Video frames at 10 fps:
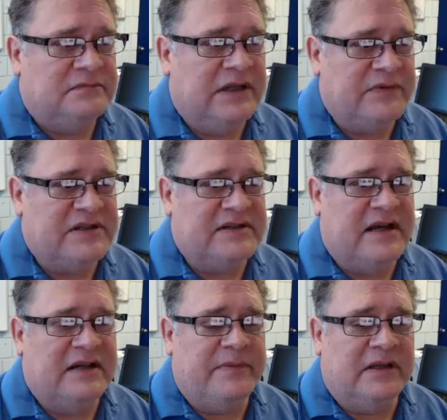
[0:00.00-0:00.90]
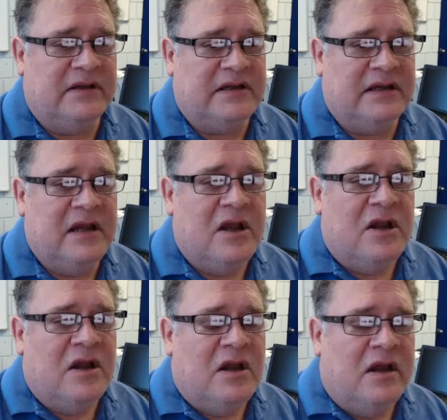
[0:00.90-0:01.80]
It was designed to be leaky.
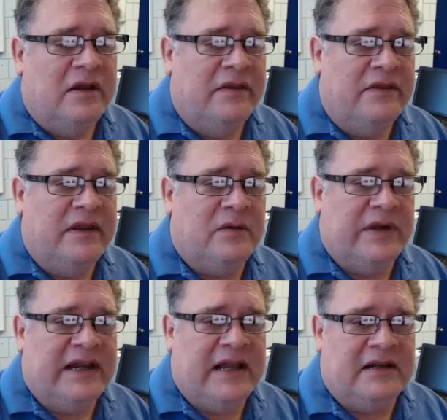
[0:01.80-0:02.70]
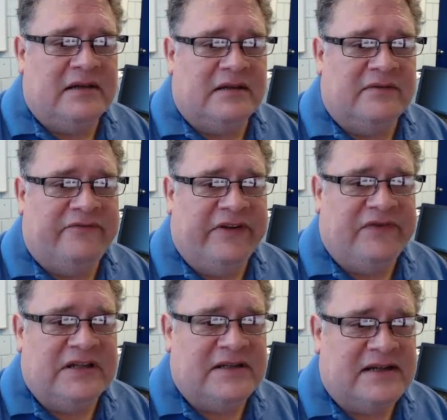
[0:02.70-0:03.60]
Then we got into the
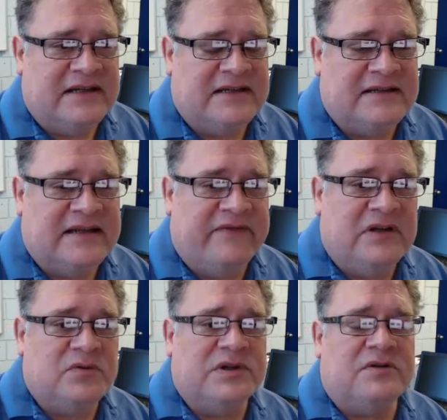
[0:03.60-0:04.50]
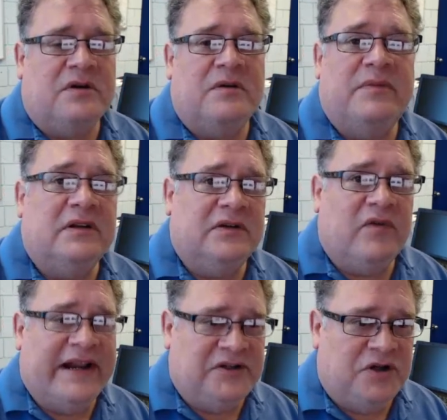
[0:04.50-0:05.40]
50s, 60s, and 70s. We started building
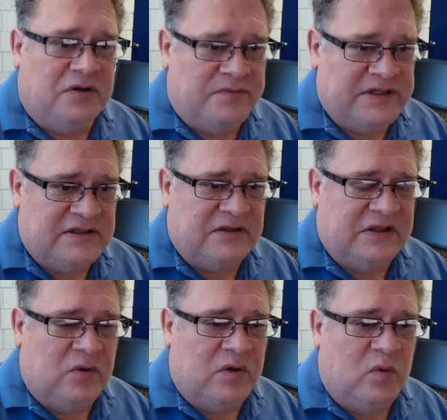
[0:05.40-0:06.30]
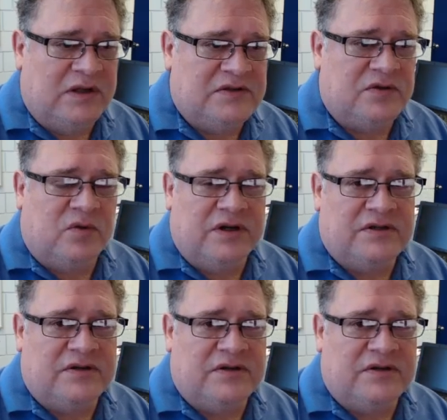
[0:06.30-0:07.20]
ranch homes, these lower one-story.
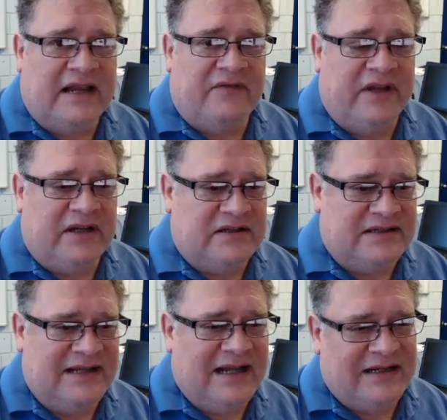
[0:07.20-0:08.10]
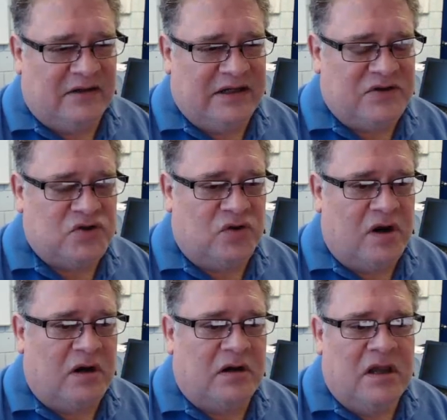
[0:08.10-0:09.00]
So the stack effect is not nearly as
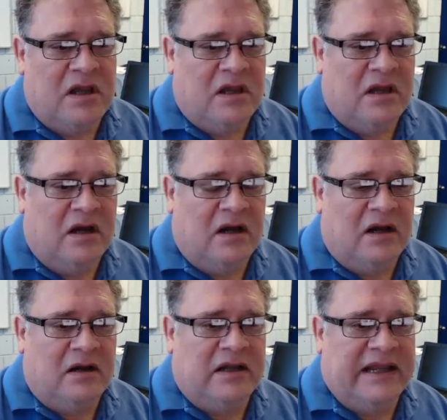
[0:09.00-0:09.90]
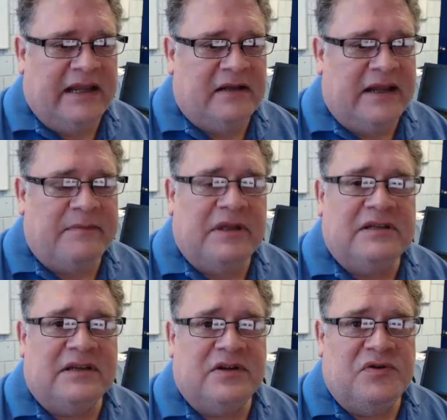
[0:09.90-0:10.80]
strong, and that
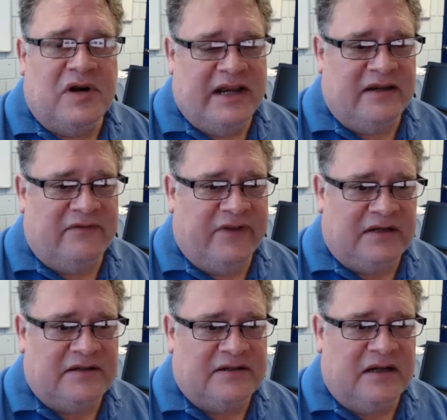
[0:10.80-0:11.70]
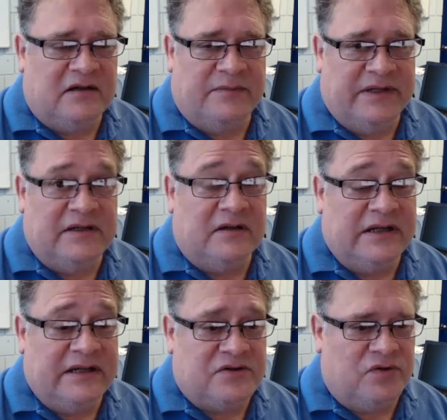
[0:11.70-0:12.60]
means that the drying effect is not going to be
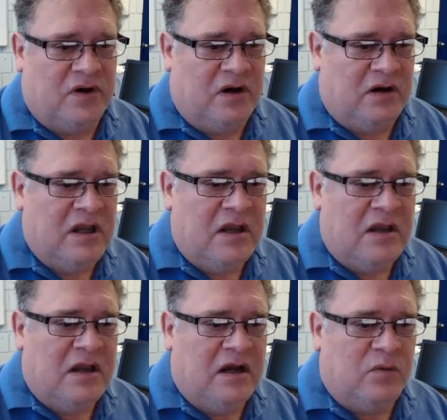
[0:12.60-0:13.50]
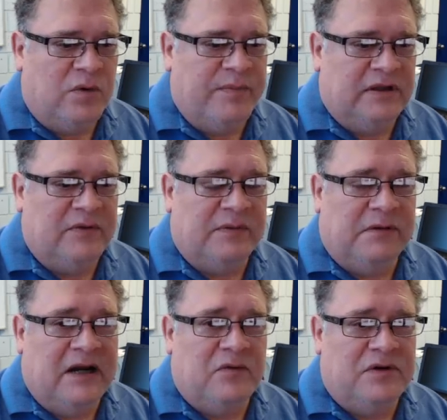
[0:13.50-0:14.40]
nearly as strong. We're building with
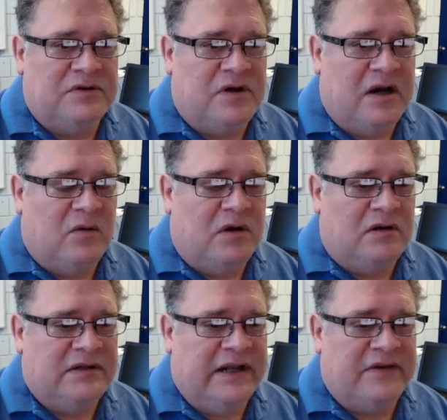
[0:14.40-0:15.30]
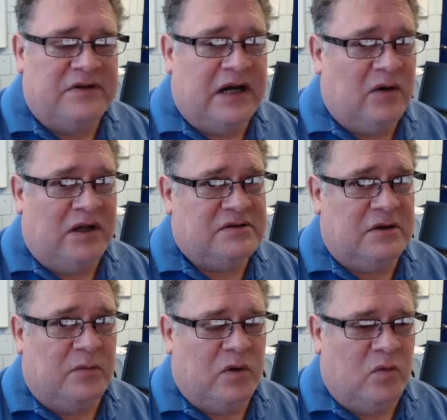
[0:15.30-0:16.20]
plywood and drywall. Now the drywall is
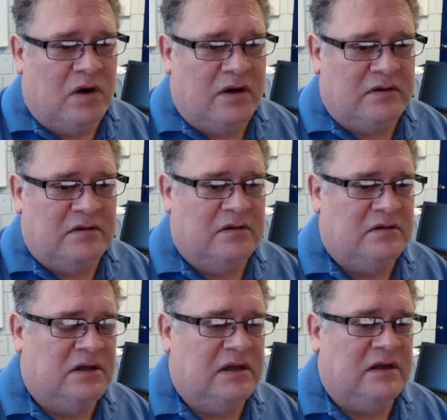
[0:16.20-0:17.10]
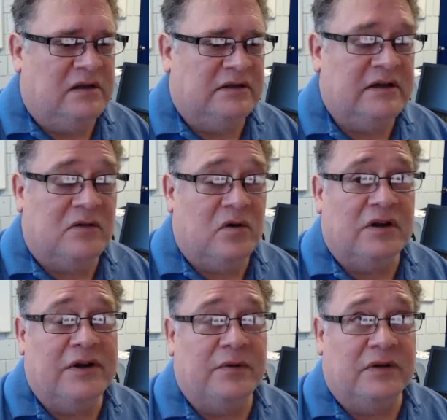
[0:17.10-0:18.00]
no more water or
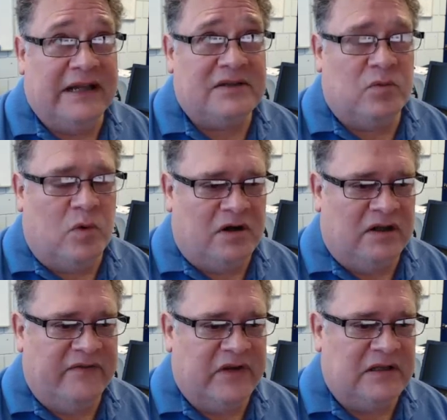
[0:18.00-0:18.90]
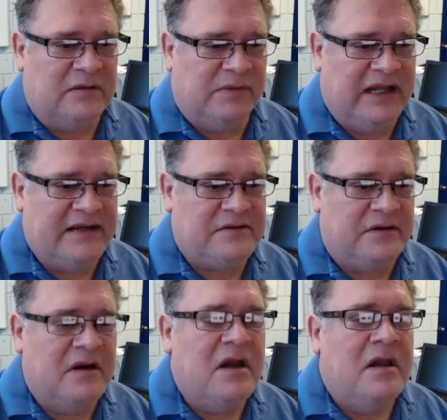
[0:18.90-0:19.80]
no less water loving than the
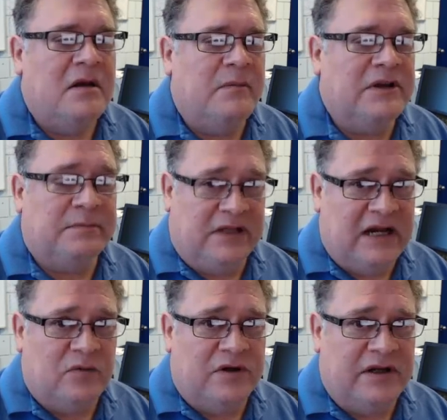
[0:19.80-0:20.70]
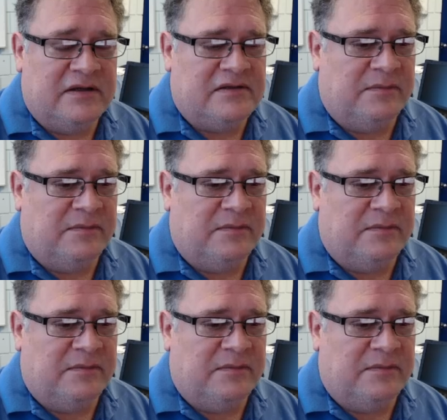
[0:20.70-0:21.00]
plaster, but the plywood is.